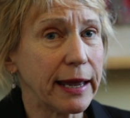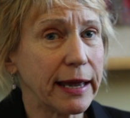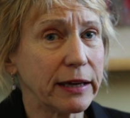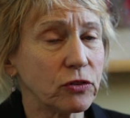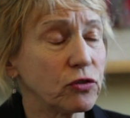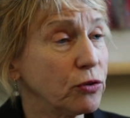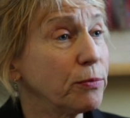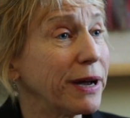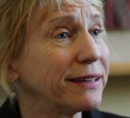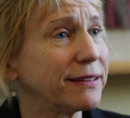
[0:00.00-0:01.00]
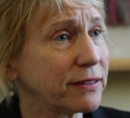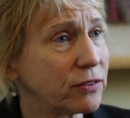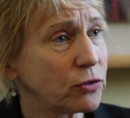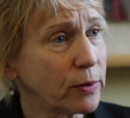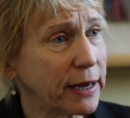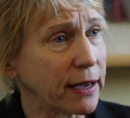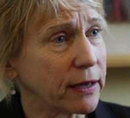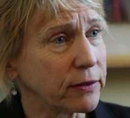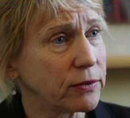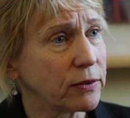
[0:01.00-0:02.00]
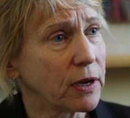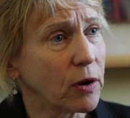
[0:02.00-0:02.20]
And to my distress,